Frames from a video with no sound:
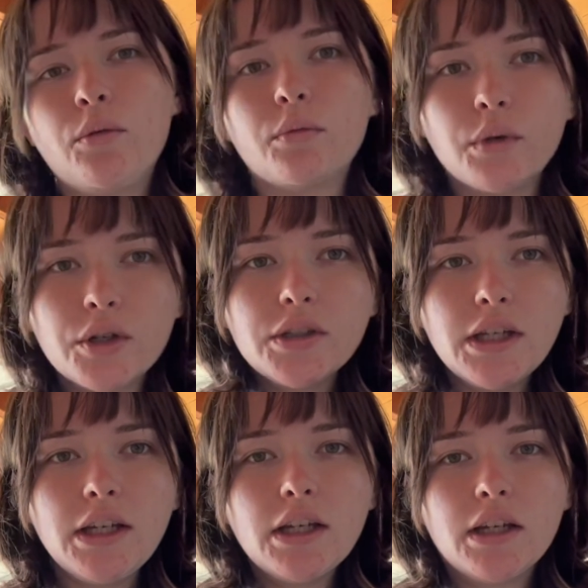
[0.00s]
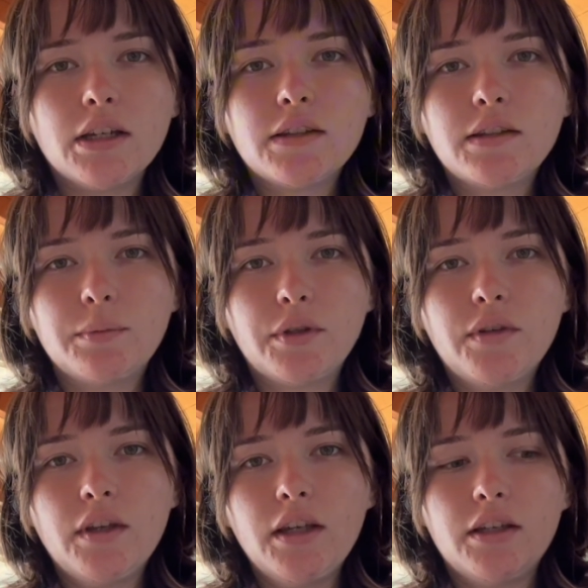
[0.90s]
Weirdly, it smells
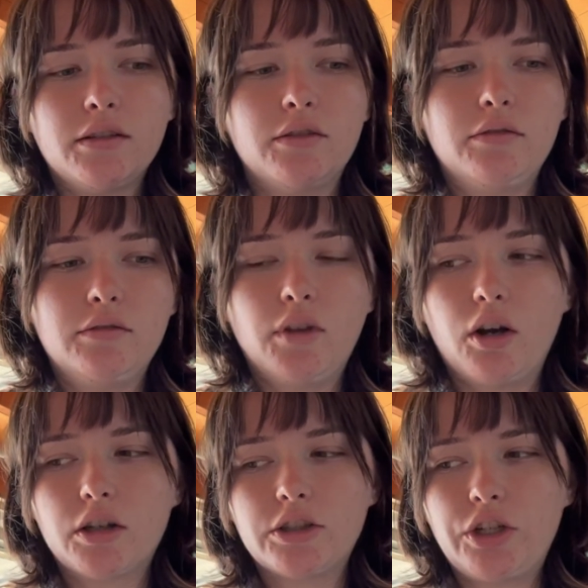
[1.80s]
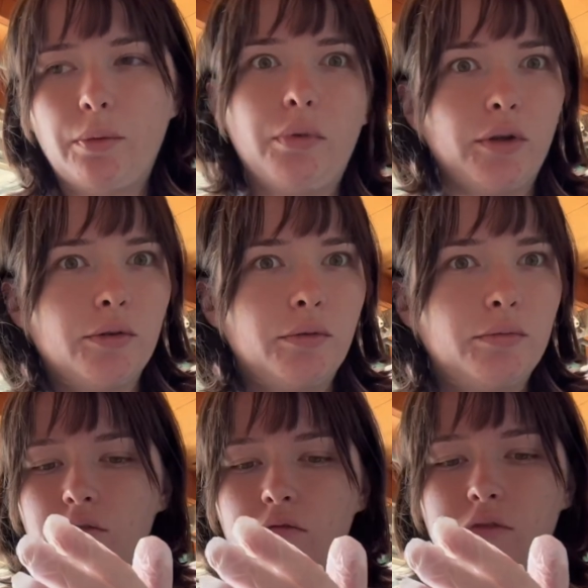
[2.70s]
like dog shampoo. I
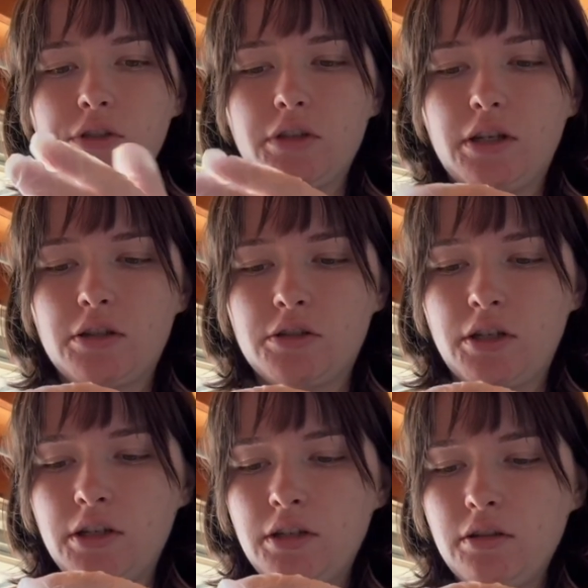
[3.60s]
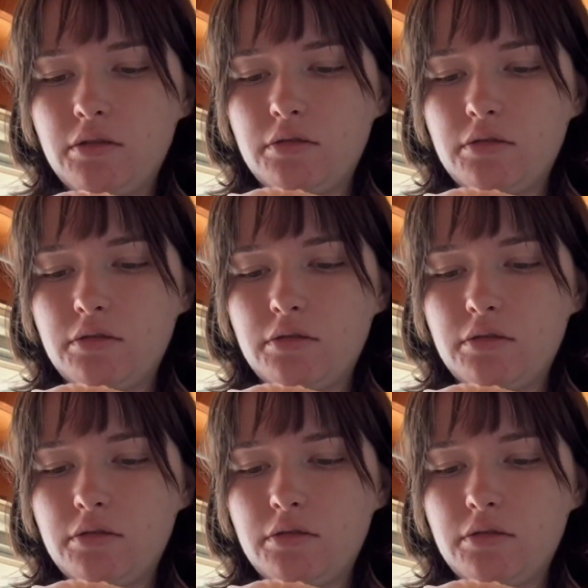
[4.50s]
don't know if I should like shake it.